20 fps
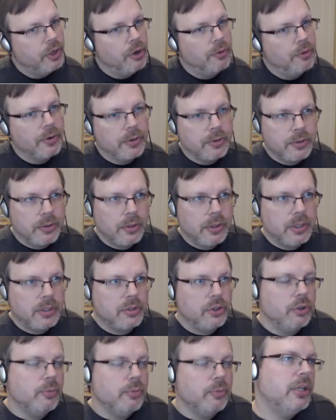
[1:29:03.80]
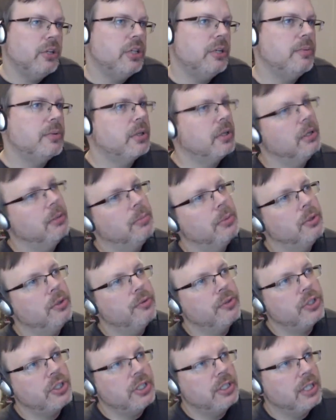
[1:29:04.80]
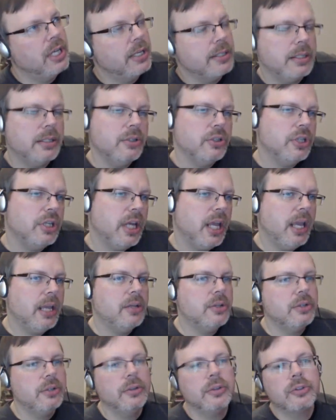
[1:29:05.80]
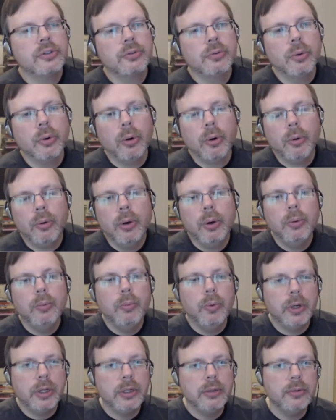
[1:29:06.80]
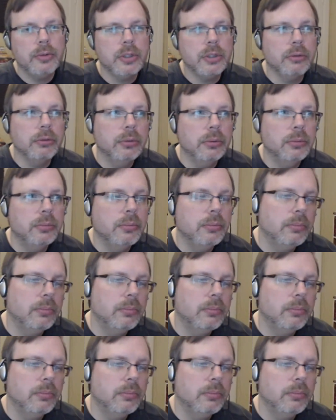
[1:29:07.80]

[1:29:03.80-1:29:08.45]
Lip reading: you've moved over, assuming that she was going to move. She doesn't. She hands you the scroll. What do you do?